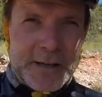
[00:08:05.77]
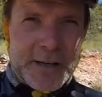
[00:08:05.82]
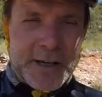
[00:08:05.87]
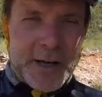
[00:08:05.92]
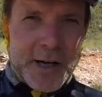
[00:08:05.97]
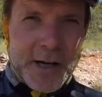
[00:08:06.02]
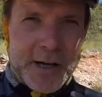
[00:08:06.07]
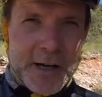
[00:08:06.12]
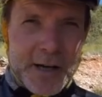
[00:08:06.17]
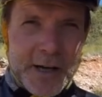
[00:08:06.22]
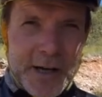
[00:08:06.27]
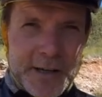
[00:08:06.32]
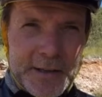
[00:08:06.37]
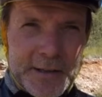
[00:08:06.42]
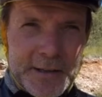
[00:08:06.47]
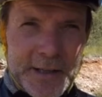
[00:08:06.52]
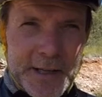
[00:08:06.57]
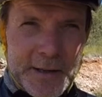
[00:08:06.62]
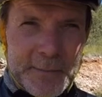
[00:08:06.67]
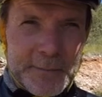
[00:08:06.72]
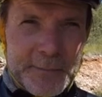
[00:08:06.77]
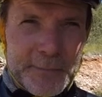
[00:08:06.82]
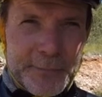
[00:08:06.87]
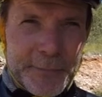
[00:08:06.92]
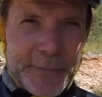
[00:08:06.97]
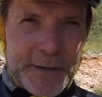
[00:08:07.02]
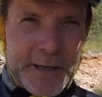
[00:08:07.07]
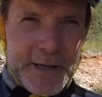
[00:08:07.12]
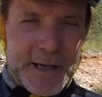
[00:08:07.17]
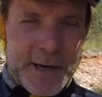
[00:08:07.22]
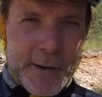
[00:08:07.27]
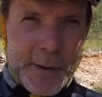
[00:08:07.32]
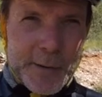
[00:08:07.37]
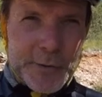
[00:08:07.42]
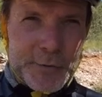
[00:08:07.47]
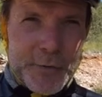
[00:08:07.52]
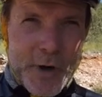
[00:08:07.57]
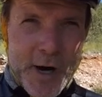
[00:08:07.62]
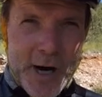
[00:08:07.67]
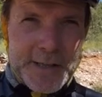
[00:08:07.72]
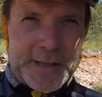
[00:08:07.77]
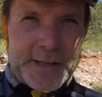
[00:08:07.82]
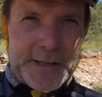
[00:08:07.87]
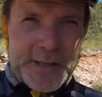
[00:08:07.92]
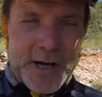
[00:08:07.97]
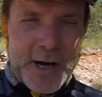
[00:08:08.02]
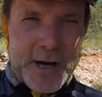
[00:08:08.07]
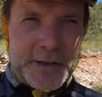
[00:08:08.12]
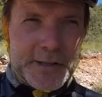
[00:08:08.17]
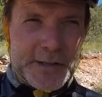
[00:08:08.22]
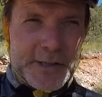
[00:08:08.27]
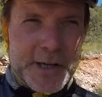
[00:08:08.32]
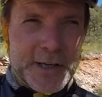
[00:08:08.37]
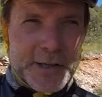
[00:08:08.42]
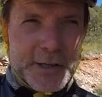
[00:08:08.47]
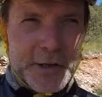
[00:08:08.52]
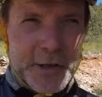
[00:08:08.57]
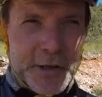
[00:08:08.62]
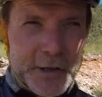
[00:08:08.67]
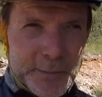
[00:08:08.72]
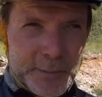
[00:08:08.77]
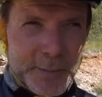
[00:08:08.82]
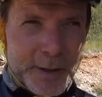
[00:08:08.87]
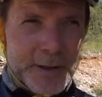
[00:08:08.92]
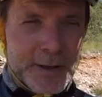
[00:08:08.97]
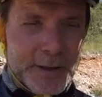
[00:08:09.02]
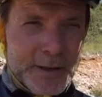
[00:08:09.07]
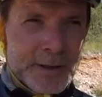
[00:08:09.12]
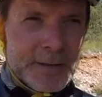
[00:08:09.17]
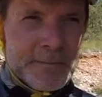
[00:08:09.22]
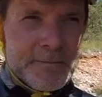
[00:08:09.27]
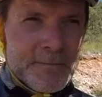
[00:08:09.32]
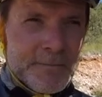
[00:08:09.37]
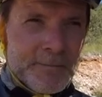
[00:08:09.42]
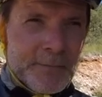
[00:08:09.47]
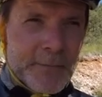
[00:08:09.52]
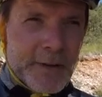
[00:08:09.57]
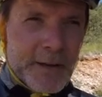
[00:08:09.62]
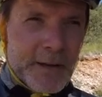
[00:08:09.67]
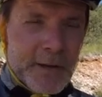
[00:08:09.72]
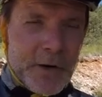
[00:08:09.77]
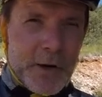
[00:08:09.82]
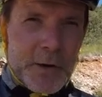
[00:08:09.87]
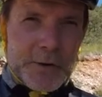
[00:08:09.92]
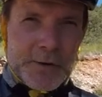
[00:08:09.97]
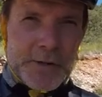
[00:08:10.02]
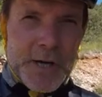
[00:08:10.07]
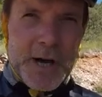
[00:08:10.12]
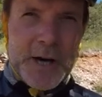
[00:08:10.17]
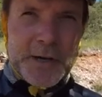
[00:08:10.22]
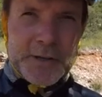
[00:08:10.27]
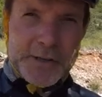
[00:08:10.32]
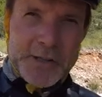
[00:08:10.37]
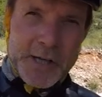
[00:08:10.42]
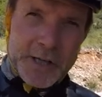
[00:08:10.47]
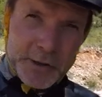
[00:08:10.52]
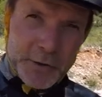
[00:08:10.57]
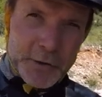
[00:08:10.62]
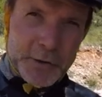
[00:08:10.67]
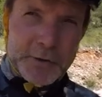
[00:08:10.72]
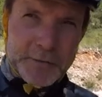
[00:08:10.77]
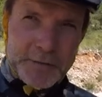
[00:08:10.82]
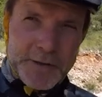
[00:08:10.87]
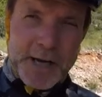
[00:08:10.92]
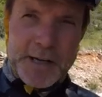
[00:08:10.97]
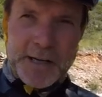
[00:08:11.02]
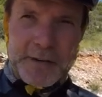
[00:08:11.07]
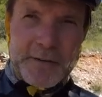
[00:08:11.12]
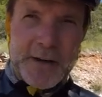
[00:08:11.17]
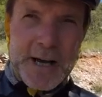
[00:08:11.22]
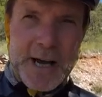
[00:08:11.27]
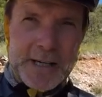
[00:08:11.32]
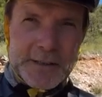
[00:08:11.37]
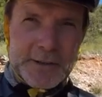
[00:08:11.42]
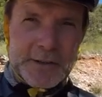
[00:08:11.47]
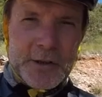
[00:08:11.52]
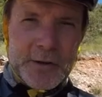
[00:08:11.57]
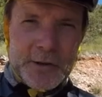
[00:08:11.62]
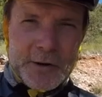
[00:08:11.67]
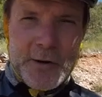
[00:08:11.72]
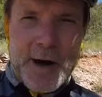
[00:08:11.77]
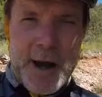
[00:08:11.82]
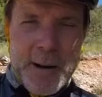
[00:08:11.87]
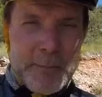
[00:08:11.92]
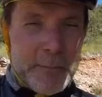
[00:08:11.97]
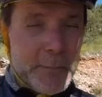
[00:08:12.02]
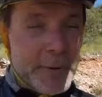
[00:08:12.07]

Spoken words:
You know, I was riding as hard as I could, but not as hard as I could have done if I hadn't got cramp.